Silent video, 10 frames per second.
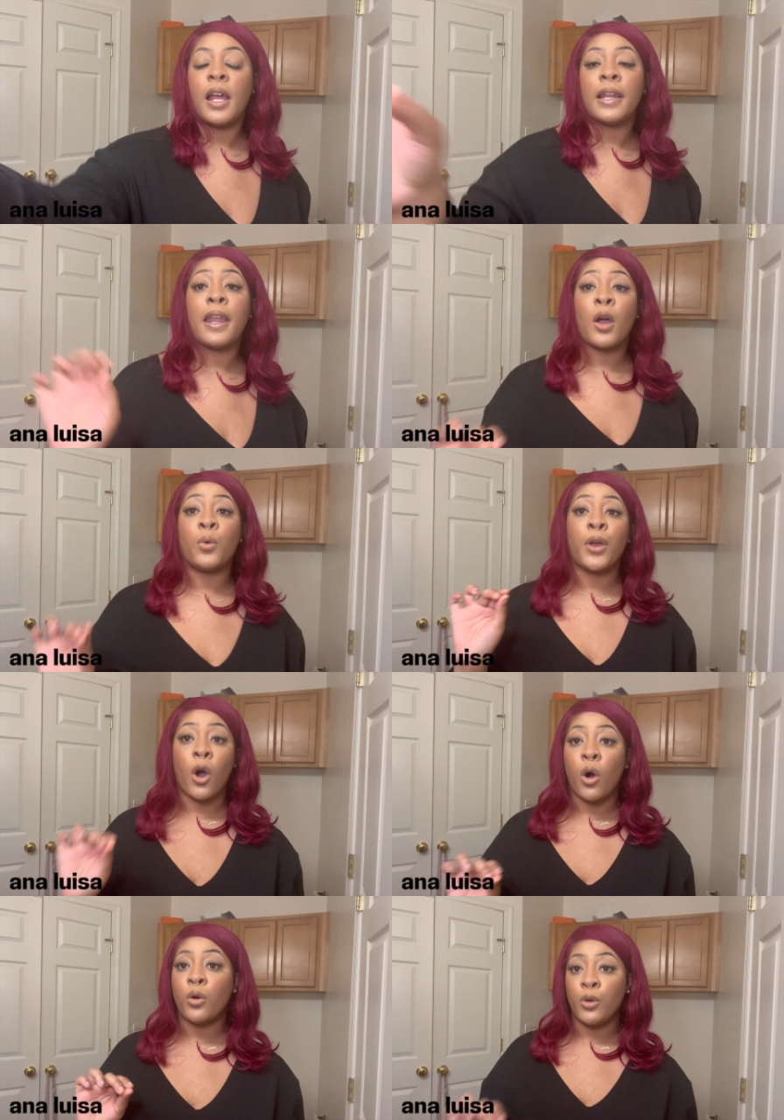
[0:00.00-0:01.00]
Now, we
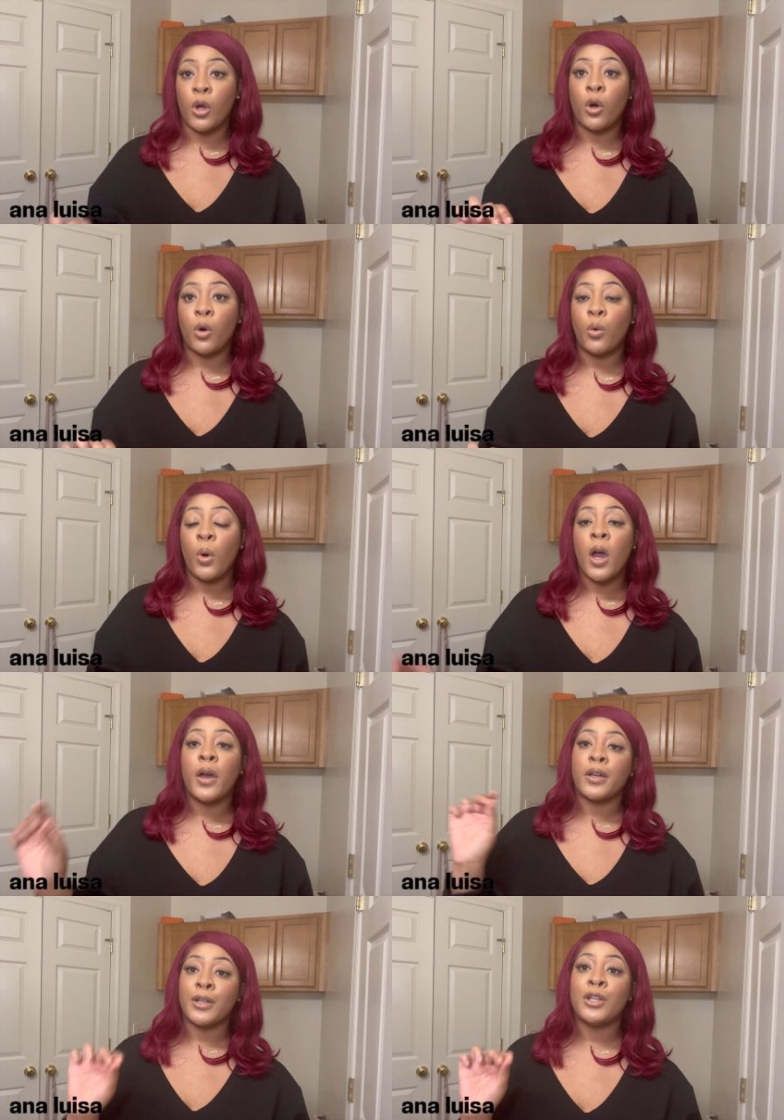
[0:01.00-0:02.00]
all know
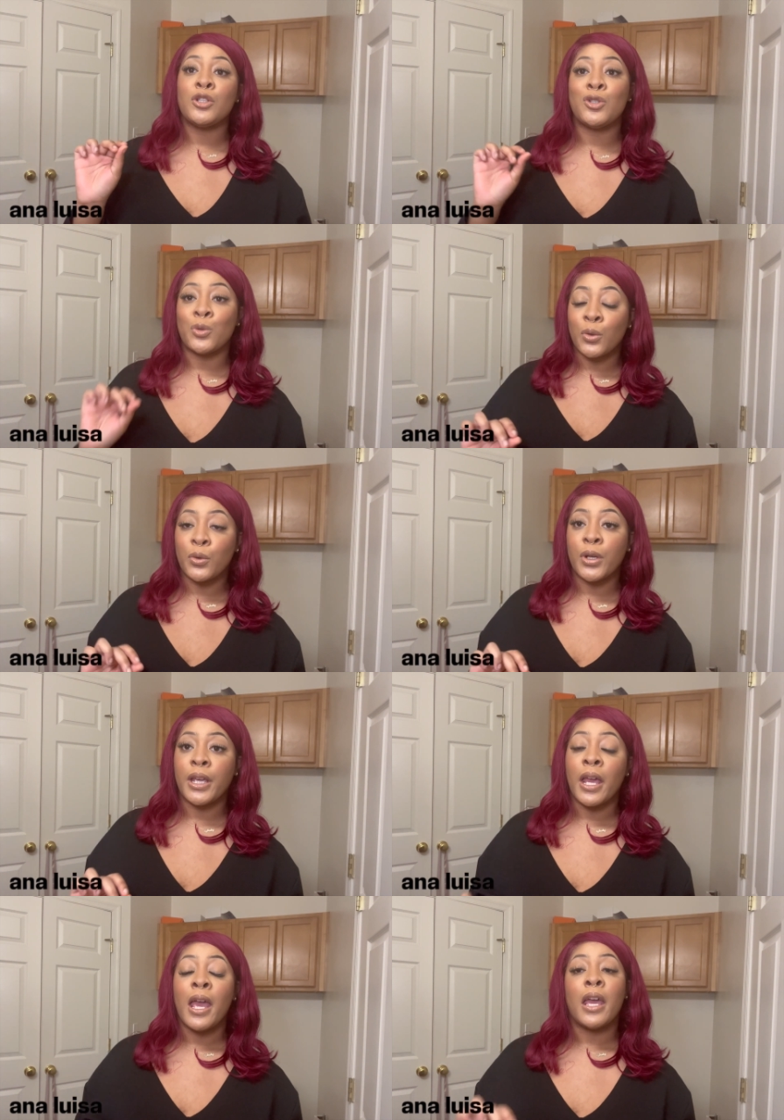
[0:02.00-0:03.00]
good
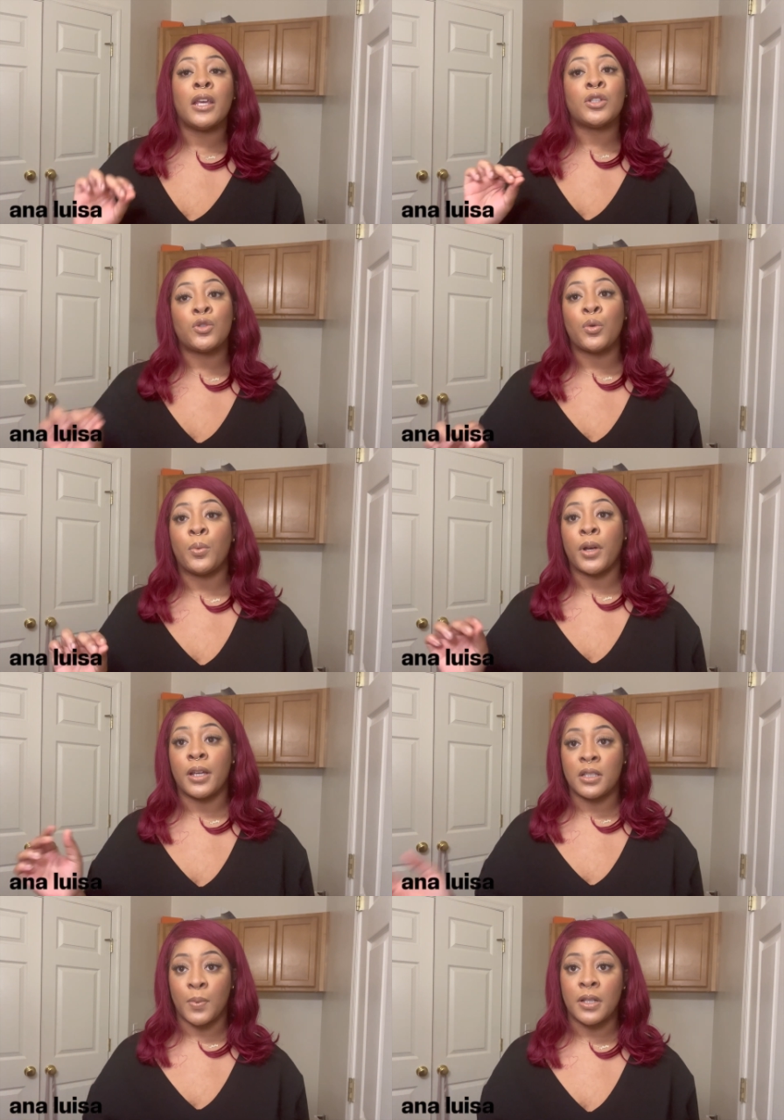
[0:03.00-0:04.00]
jewelry is super
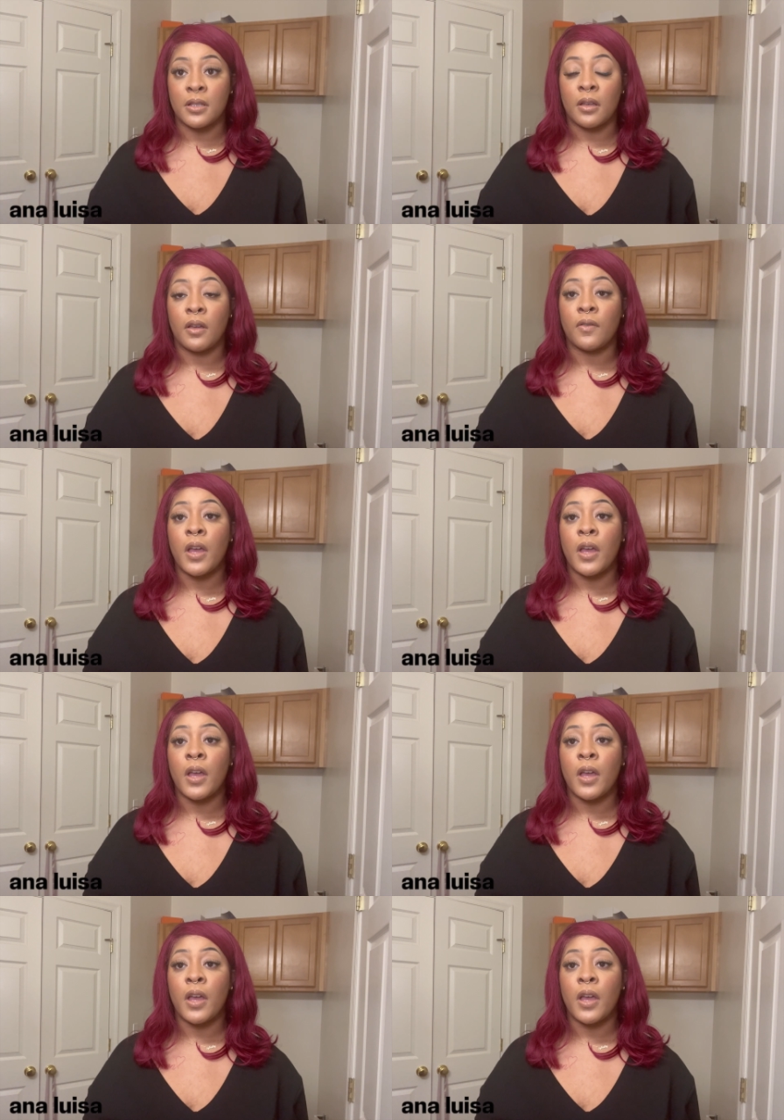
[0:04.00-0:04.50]
expensive.